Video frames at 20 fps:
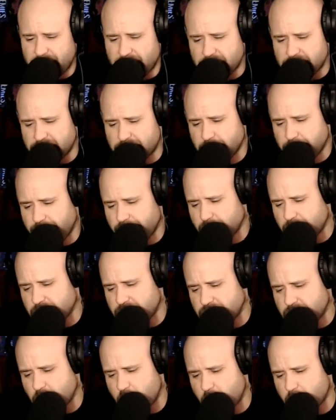If you shoot for the
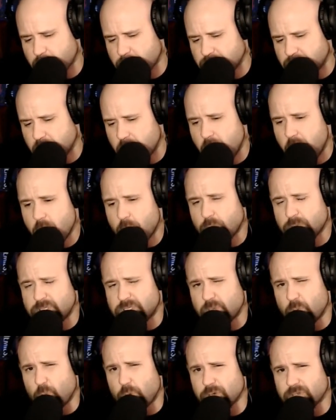stars,
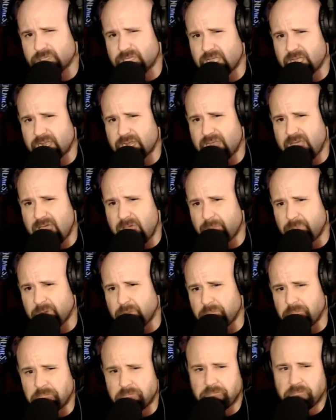what's the worst that could
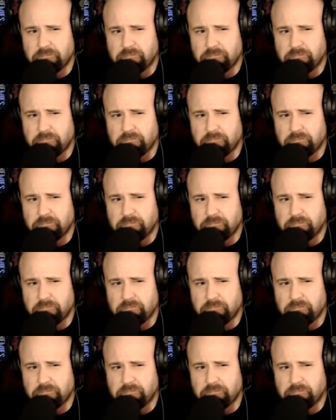happen?